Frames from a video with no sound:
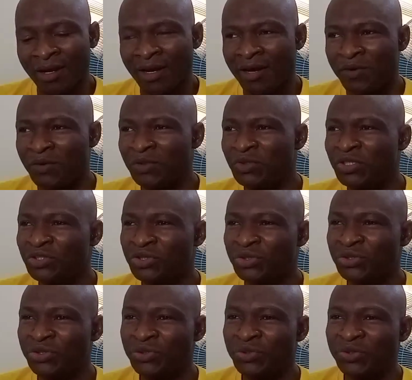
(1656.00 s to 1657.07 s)
Now I want to
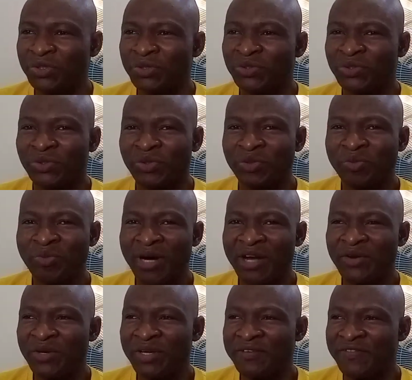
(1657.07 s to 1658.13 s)
introduce us to
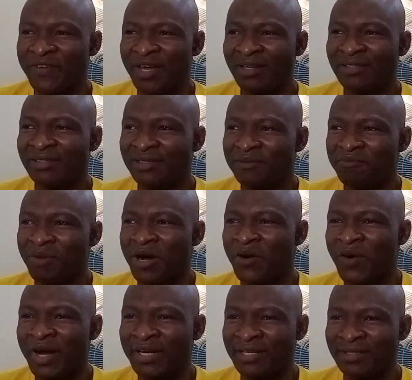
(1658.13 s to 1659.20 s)
bioeffect,
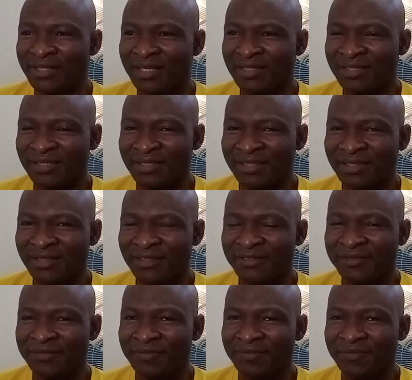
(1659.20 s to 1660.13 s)
power and intensity.